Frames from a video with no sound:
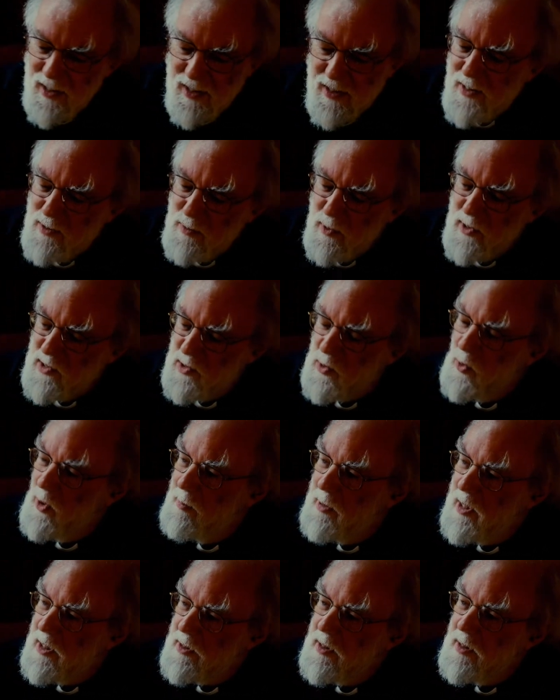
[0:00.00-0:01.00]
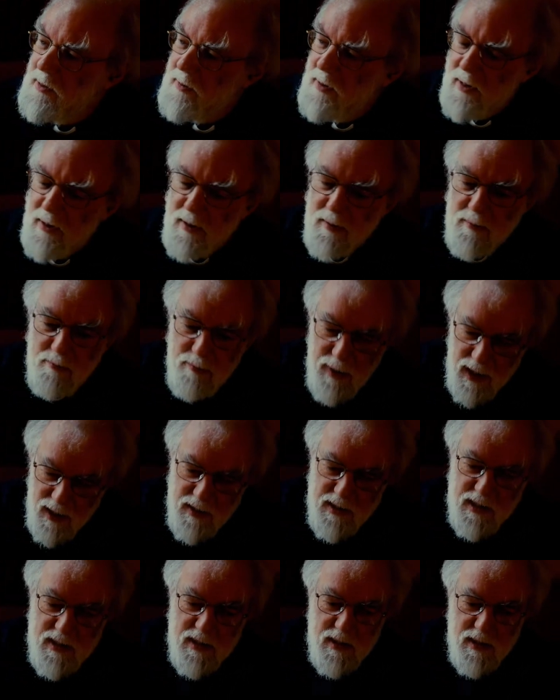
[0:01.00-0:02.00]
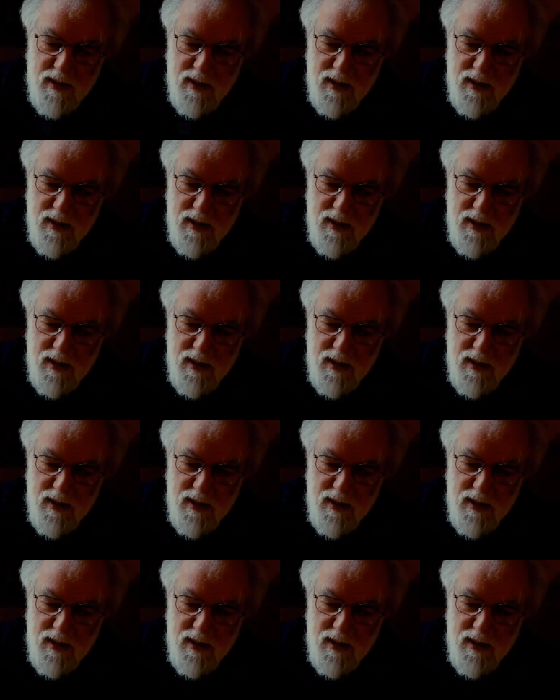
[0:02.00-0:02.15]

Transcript: what it's all about. But